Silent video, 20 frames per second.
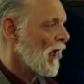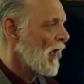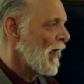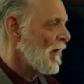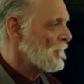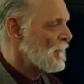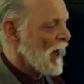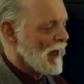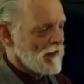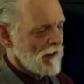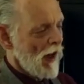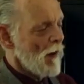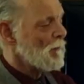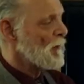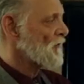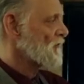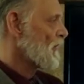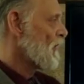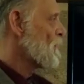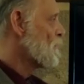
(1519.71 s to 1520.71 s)
In fact,
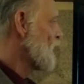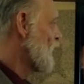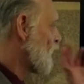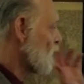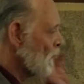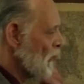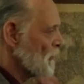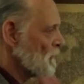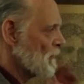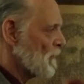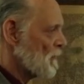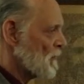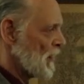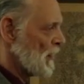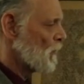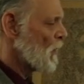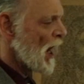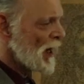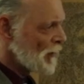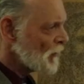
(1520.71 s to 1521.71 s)
almost everybody agrees with
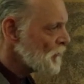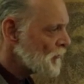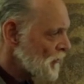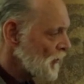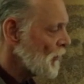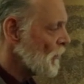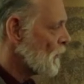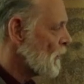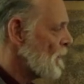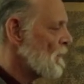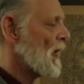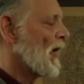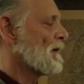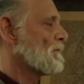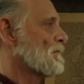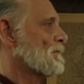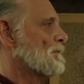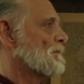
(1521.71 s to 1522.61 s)
me. Why don't you? I'm like,